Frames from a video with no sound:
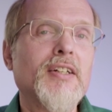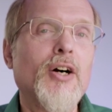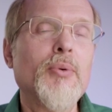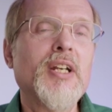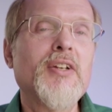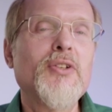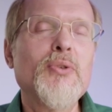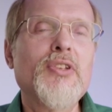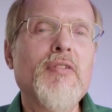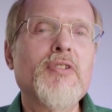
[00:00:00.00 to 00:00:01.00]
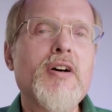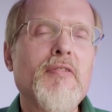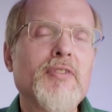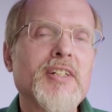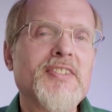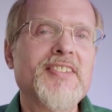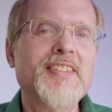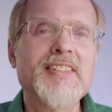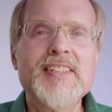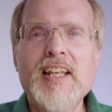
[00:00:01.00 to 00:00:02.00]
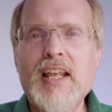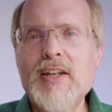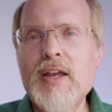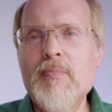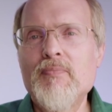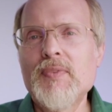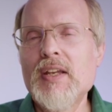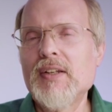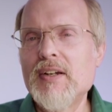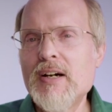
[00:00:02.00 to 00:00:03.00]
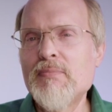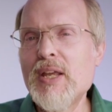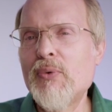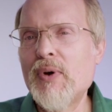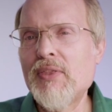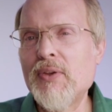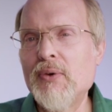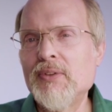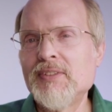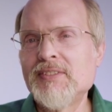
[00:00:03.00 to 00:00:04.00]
All we need to do is have confidence in Him. God be with you.